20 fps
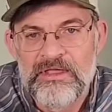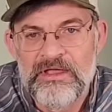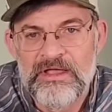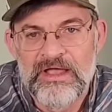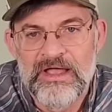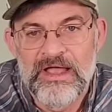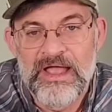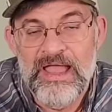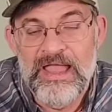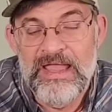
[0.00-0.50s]

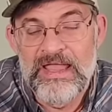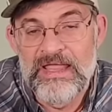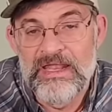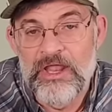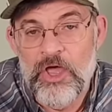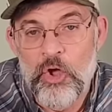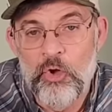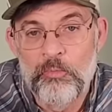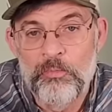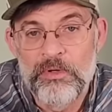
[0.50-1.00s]
uh,
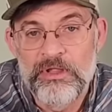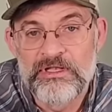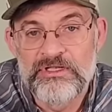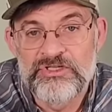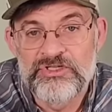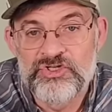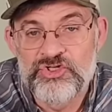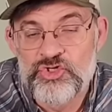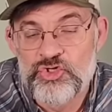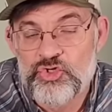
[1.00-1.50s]
and
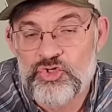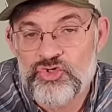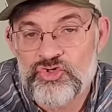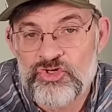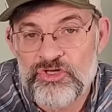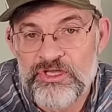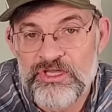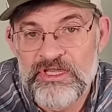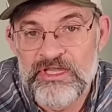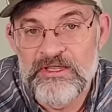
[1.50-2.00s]
opens
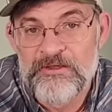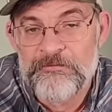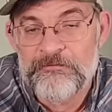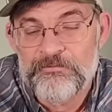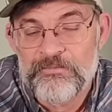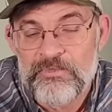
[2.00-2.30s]
usually